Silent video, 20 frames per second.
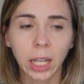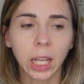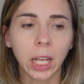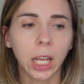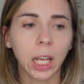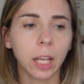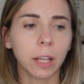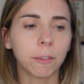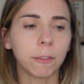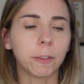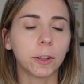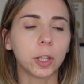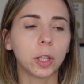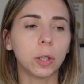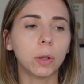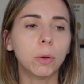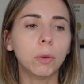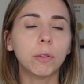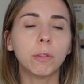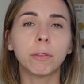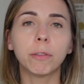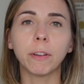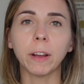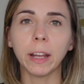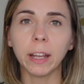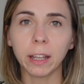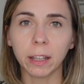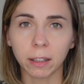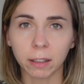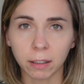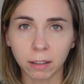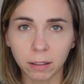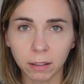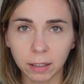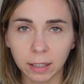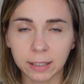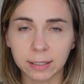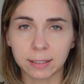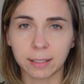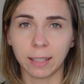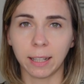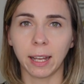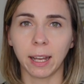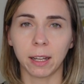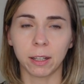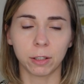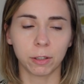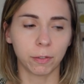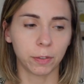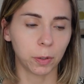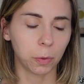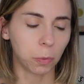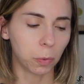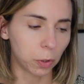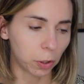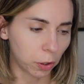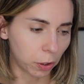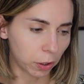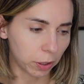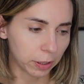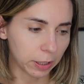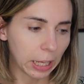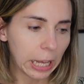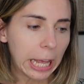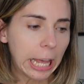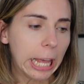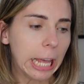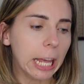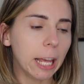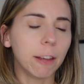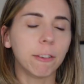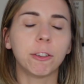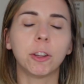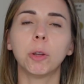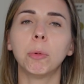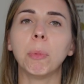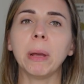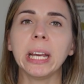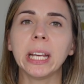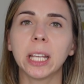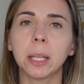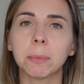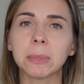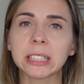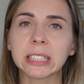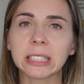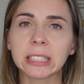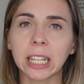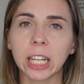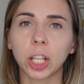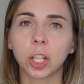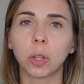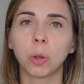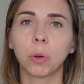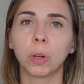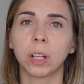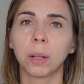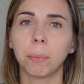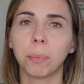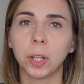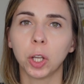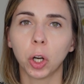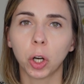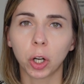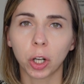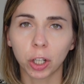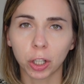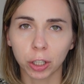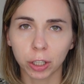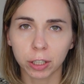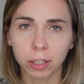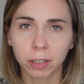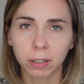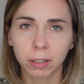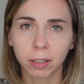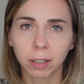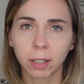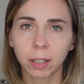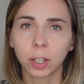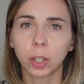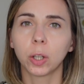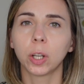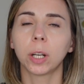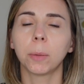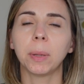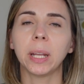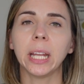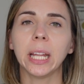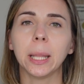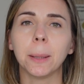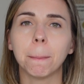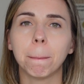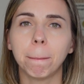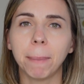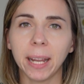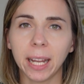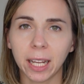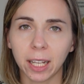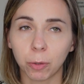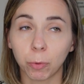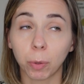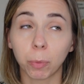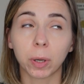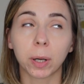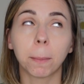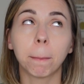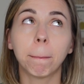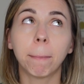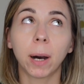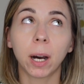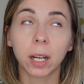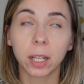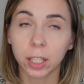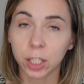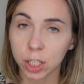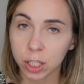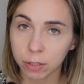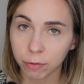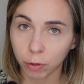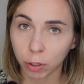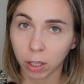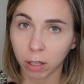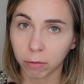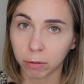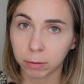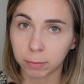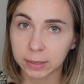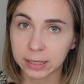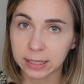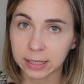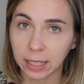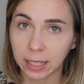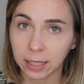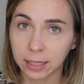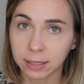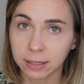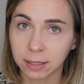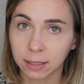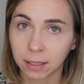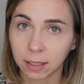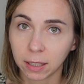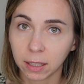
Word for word: If you fail, it's the end of the world. If you make a mistake, you're gonna be hurt. You're gonna be in pain. We were punished for our mistakes.